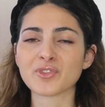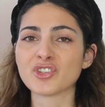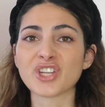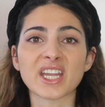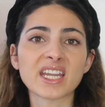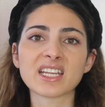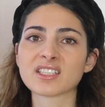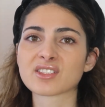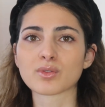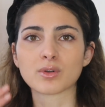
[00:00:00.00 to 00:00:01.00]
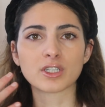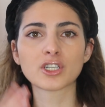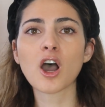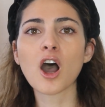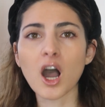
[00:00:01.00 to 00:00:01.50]
jeans or
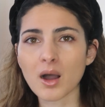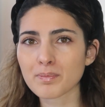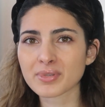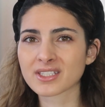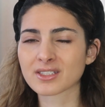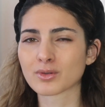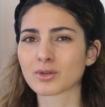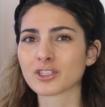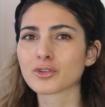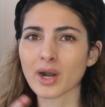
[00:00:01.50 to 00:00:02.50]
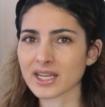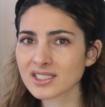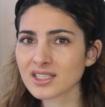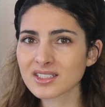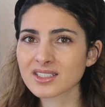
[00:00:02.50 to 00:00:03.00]
tops or
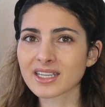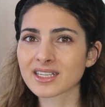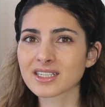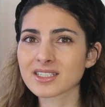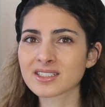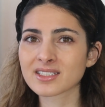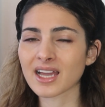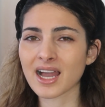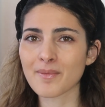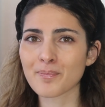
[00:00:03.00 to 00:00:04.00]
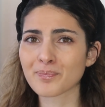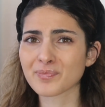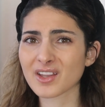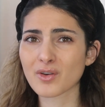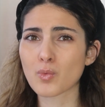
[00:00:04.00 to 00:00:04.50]
dresses in this
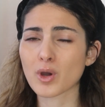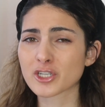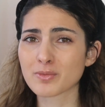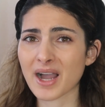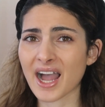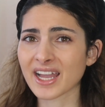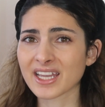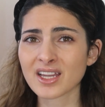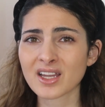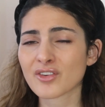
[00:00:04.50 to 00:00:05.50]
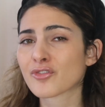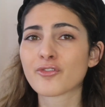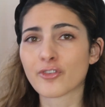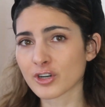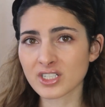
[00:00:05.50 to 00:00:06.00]
what to buy
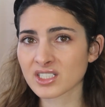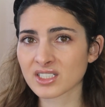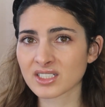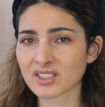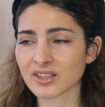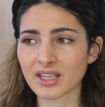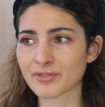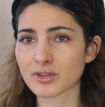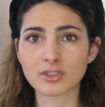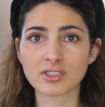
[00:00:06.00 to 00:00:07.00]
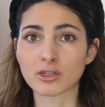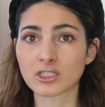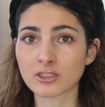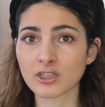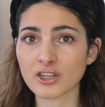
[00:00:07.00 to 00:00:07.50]
first if you
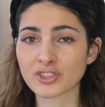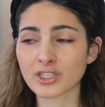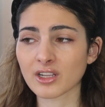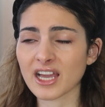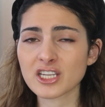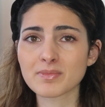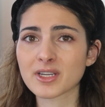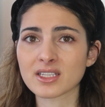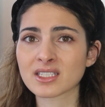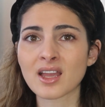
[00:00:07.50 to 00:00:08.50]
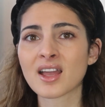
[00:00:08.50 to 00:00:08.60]
start your luxury collection, because